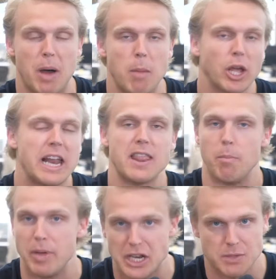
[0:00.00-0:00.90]
But I'm looking at the
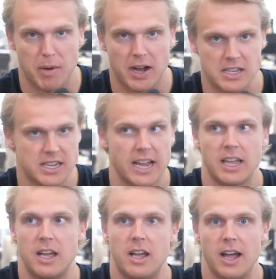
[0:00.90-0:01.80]
big spots, like
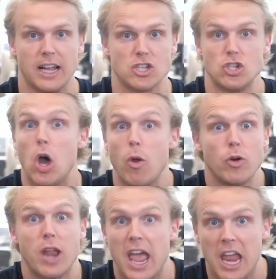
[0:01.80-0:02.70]
against
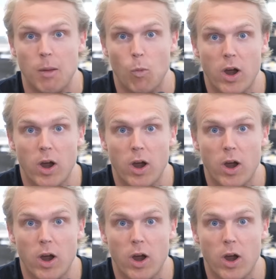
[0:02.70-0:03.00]
Notre Dame,